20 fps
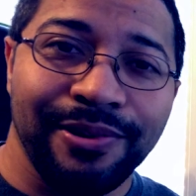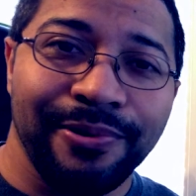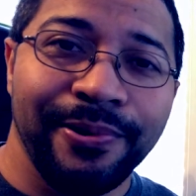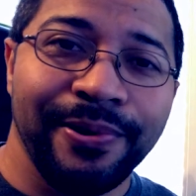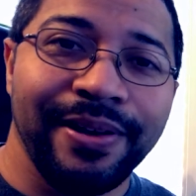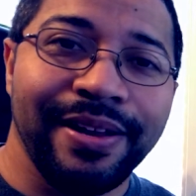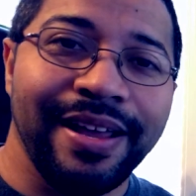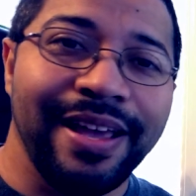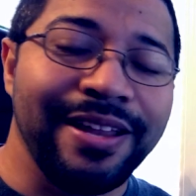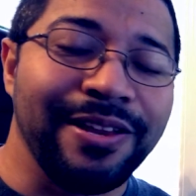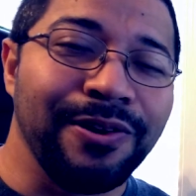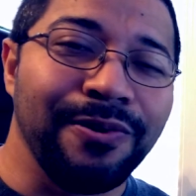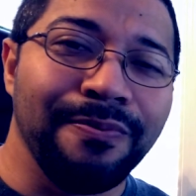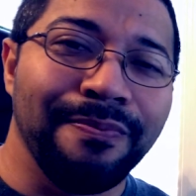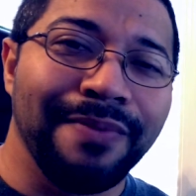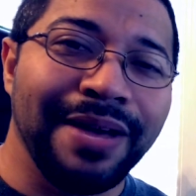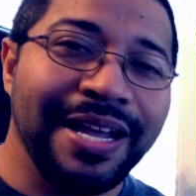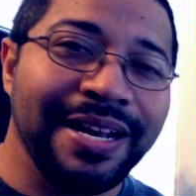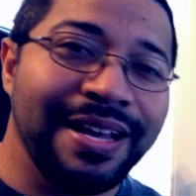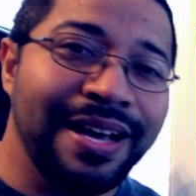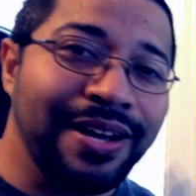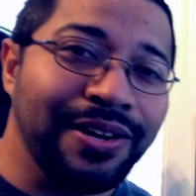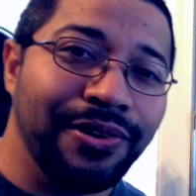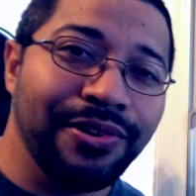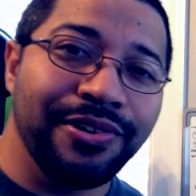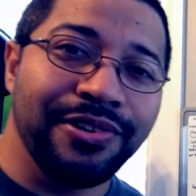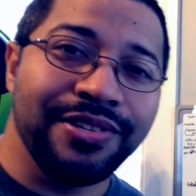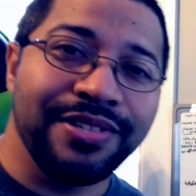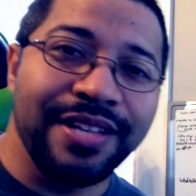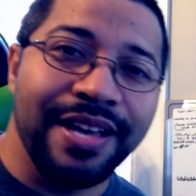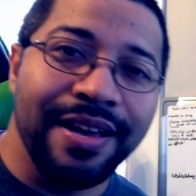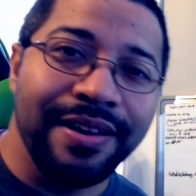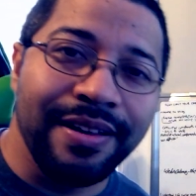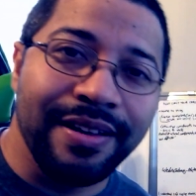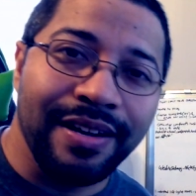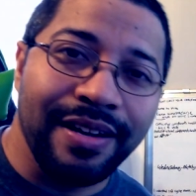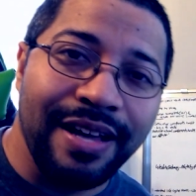through it and you may not understand it.